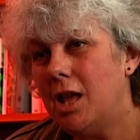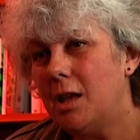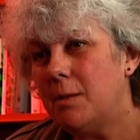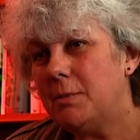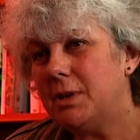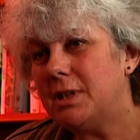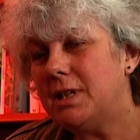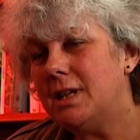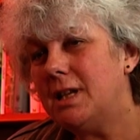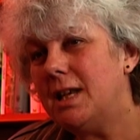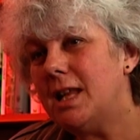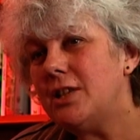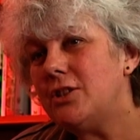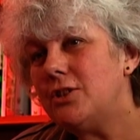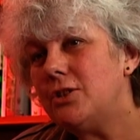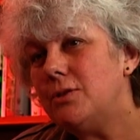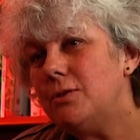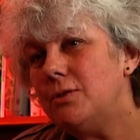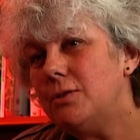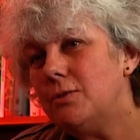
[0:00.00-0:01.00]
But
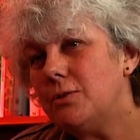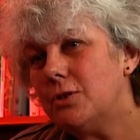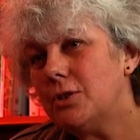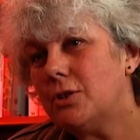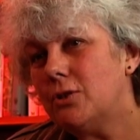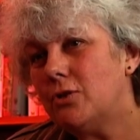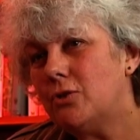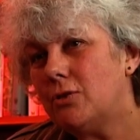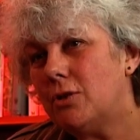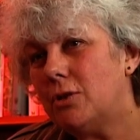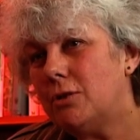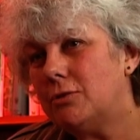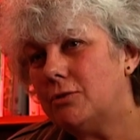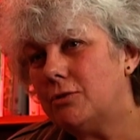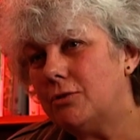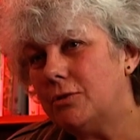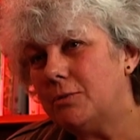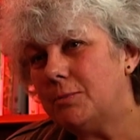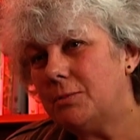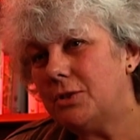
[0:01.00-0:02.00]
unless you use a control
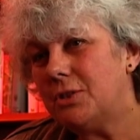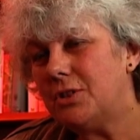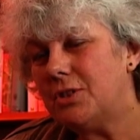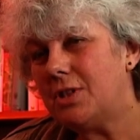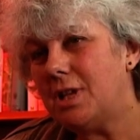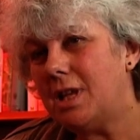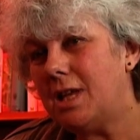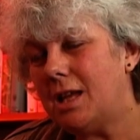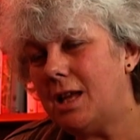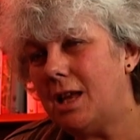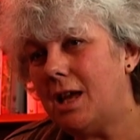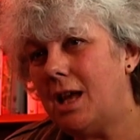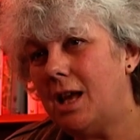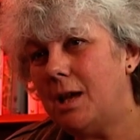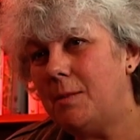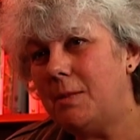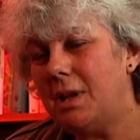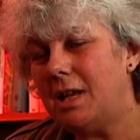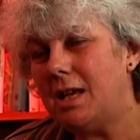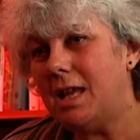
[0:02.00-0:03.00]
group to see
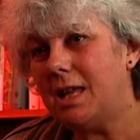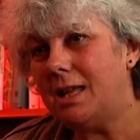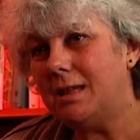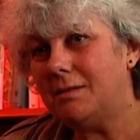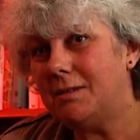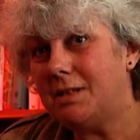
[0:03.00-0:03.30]
how many,